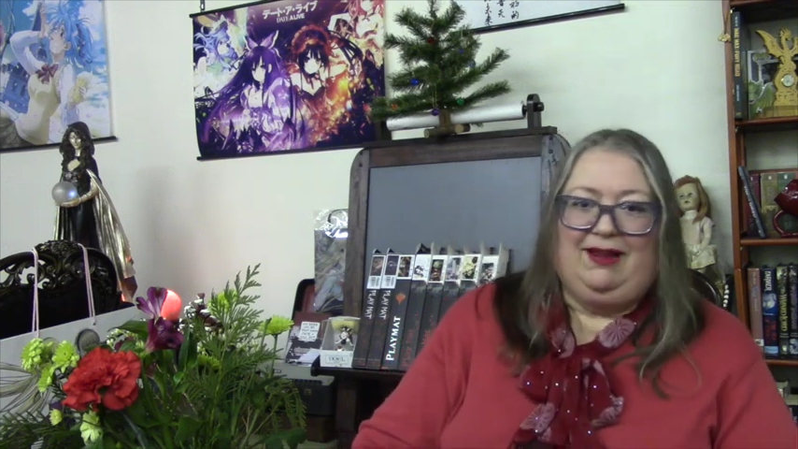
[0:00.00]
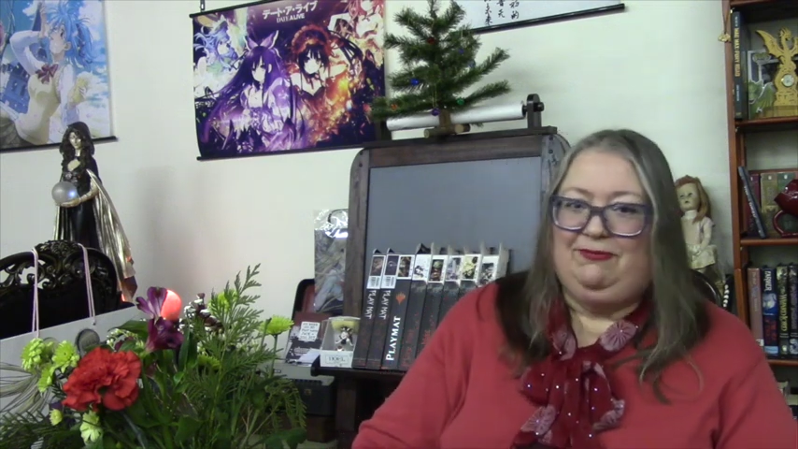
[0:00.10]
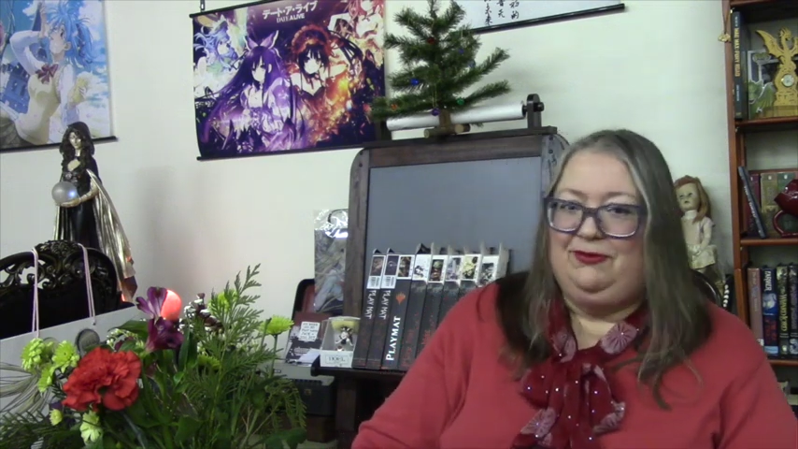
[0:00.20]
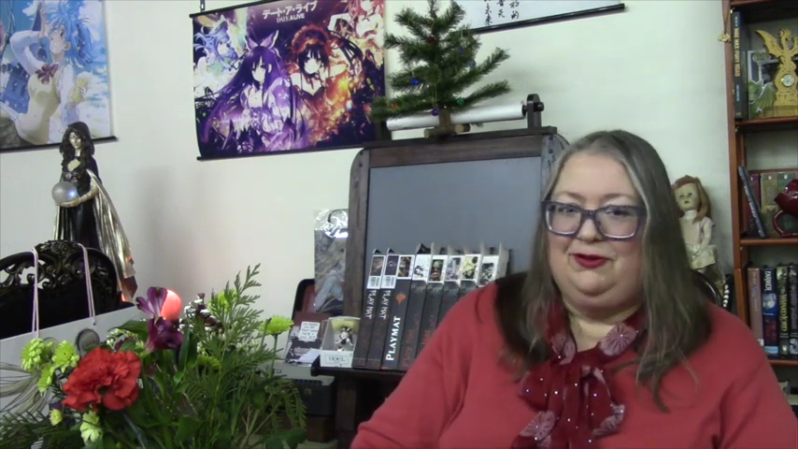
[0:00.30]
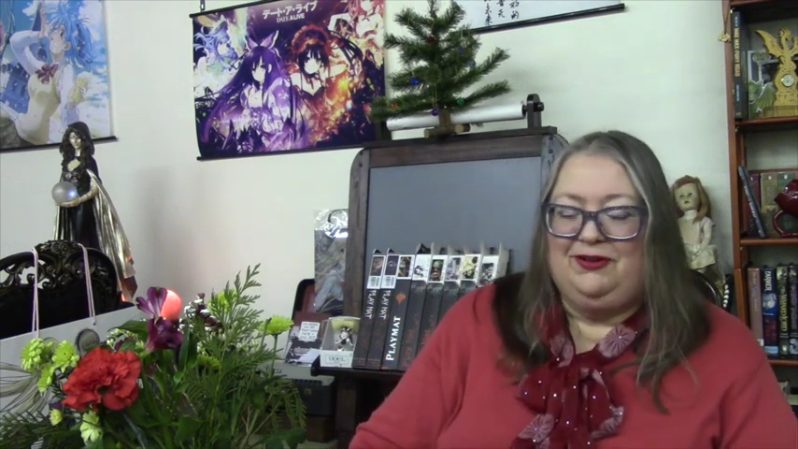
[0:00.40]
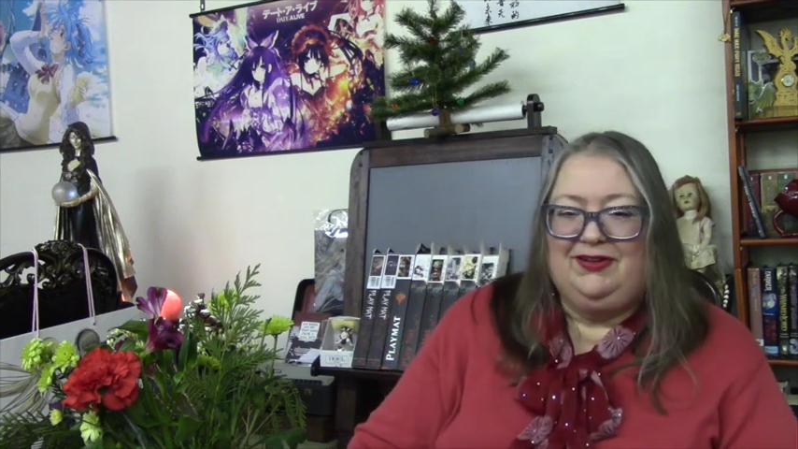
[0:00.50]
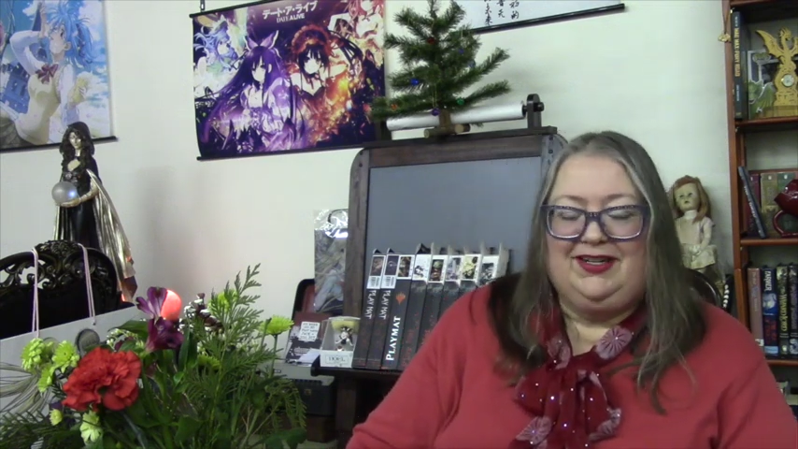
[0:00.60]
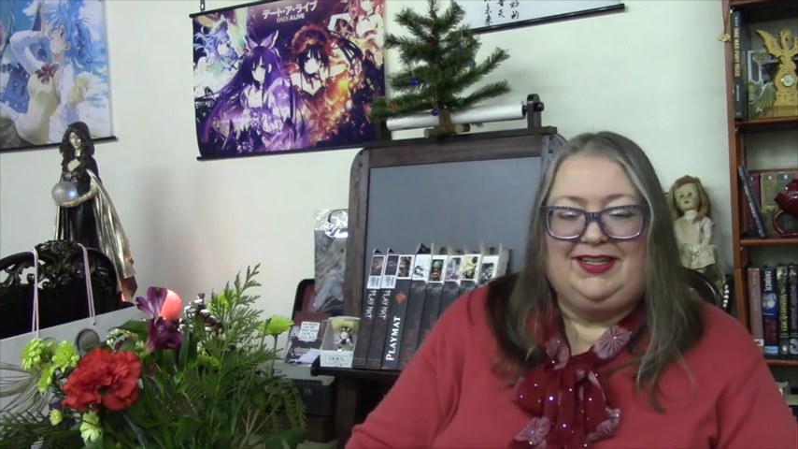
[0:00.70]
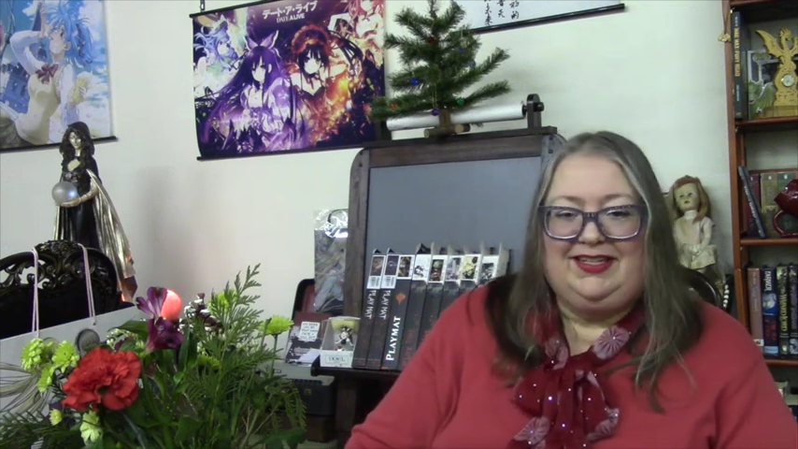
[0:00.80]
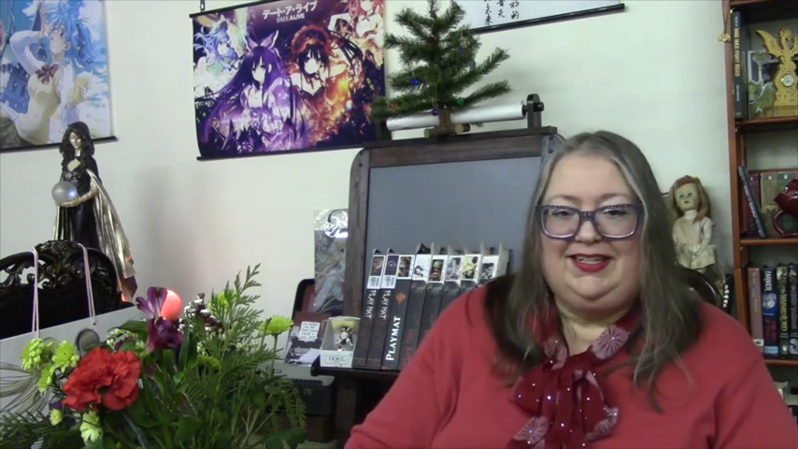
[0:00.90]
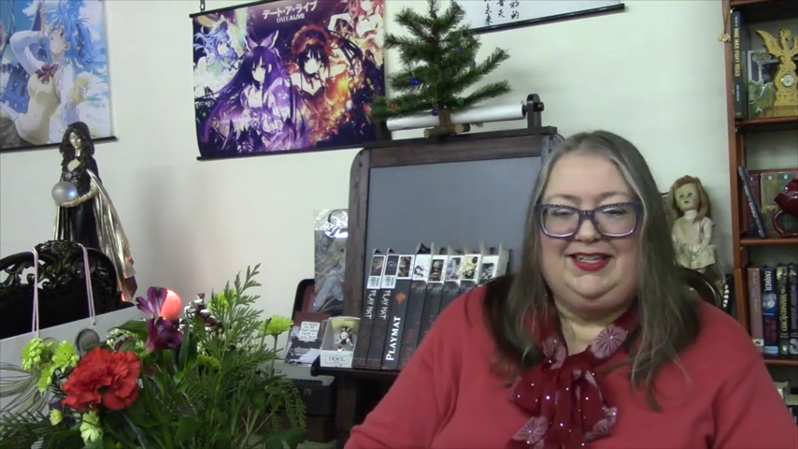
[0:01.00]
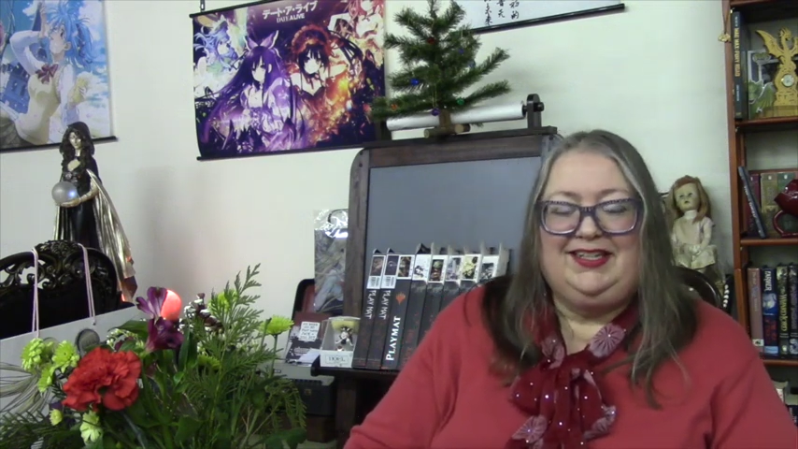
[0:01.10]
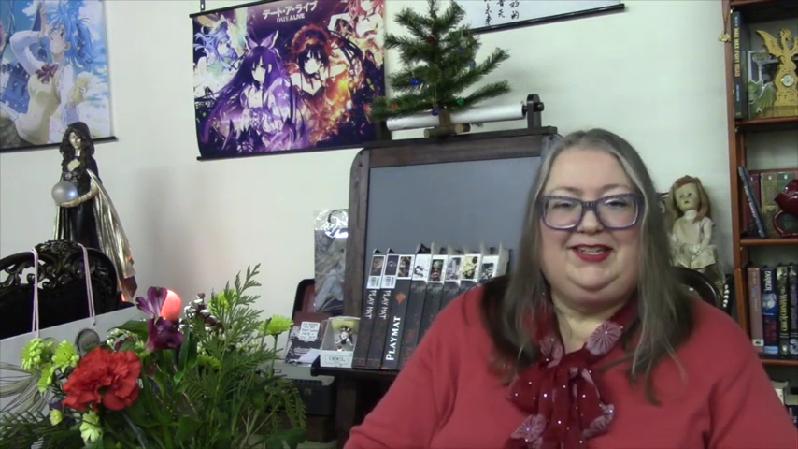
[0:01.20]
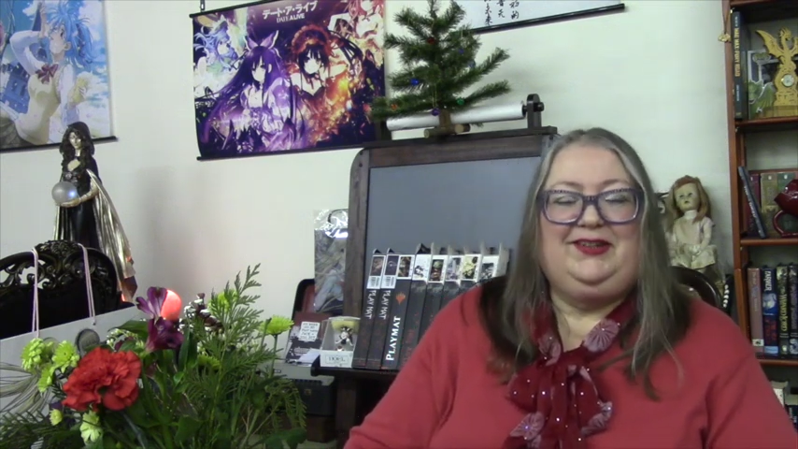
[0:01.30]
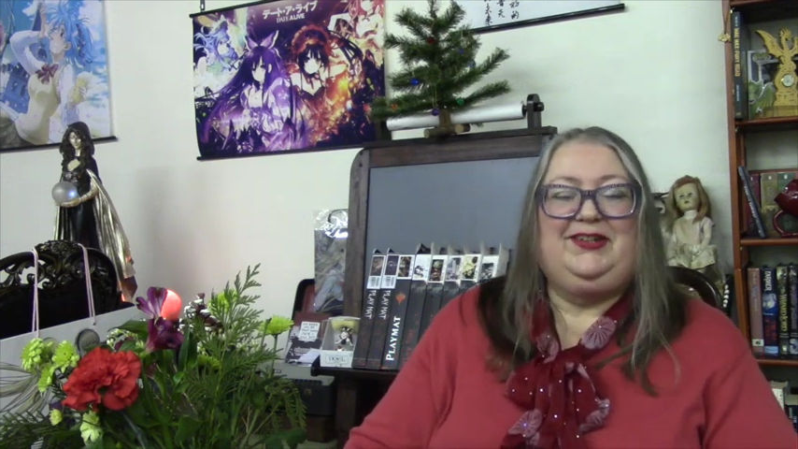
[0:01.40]
for
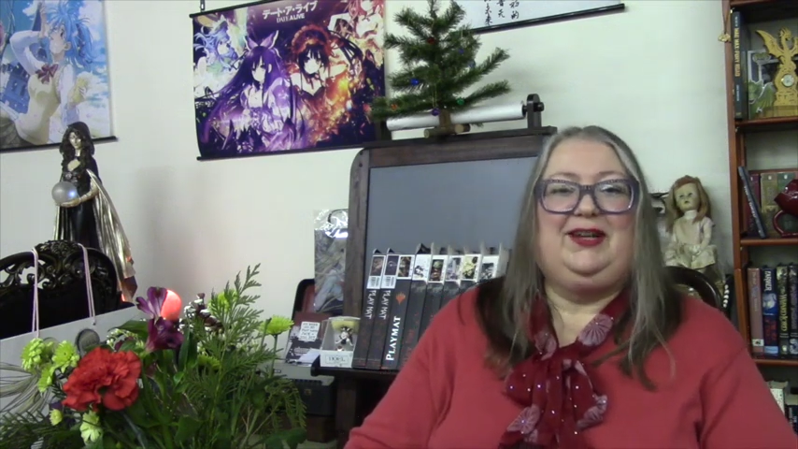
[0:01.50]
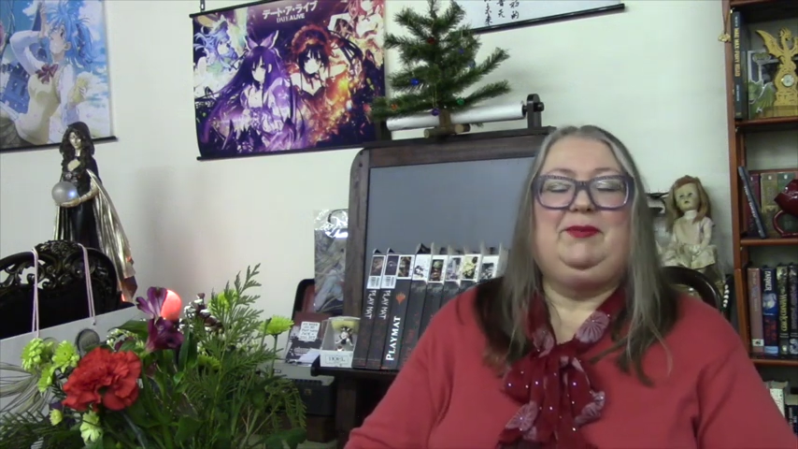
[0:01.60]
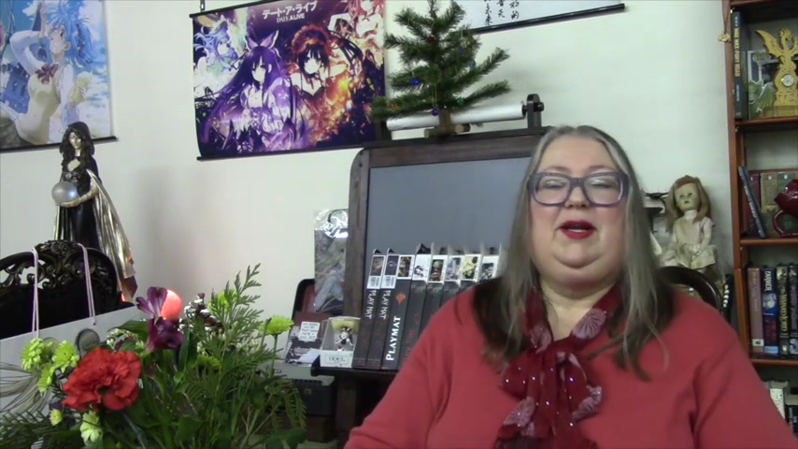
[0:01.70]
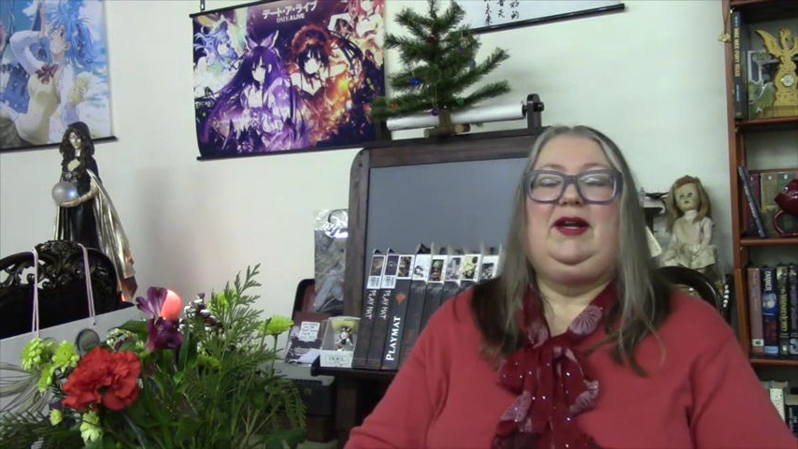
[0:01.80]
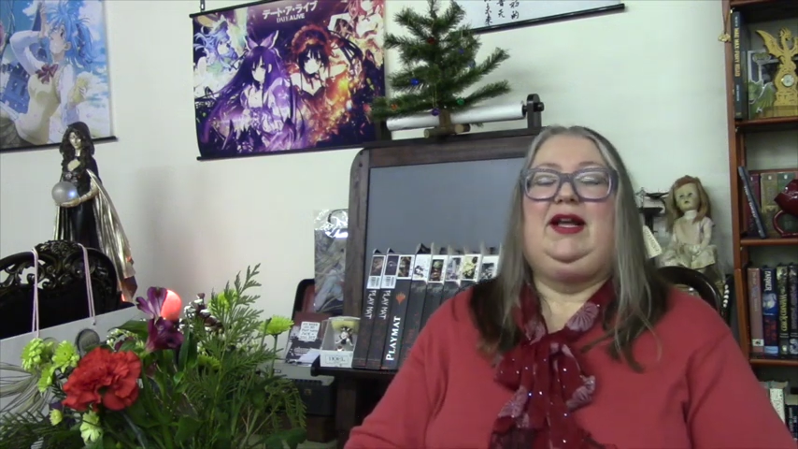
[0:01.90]
citizenship.